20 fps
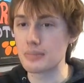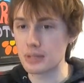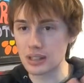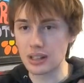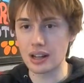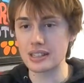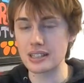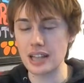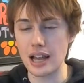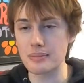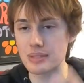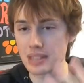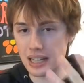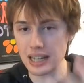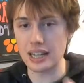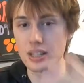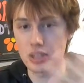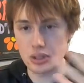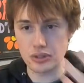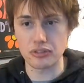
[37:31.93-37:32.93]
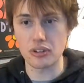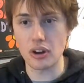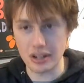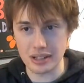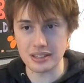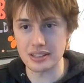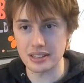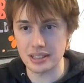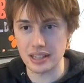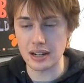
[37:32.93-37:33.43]
A lot of times it is front
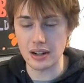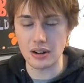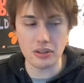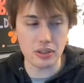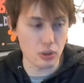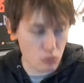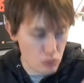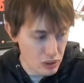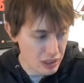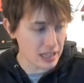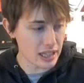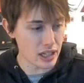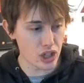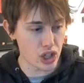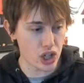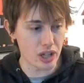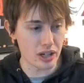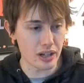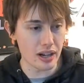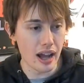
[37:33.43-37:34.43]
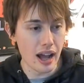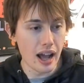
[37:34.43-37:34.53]
and center, the religion